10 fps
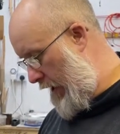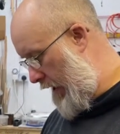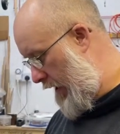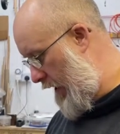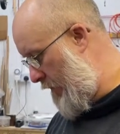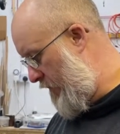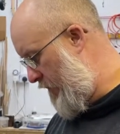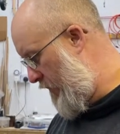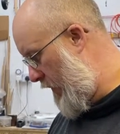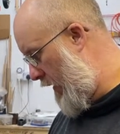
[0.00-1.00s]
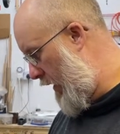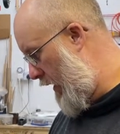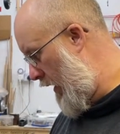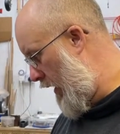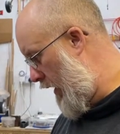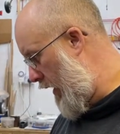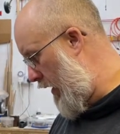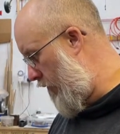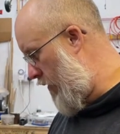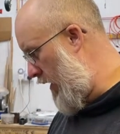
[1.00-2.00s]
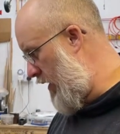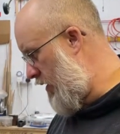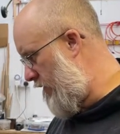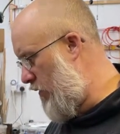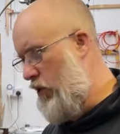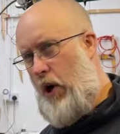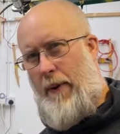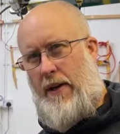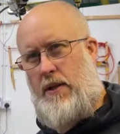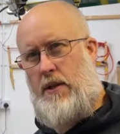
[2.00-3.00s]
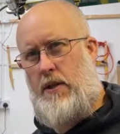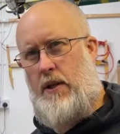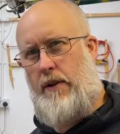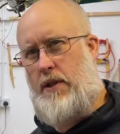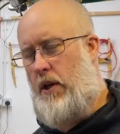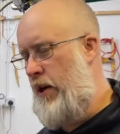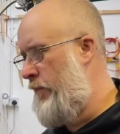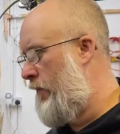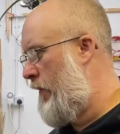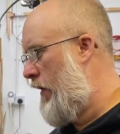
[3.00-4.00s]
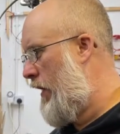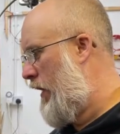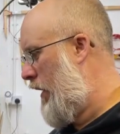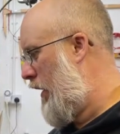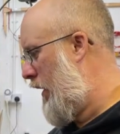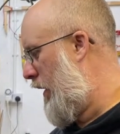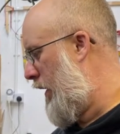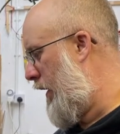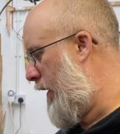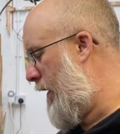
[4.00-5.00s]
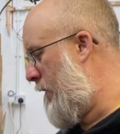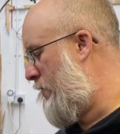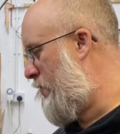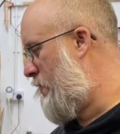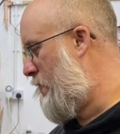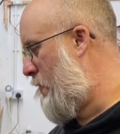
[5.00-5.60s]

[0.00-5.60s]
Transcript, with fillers: Um, it raised a few comments at the time. Um,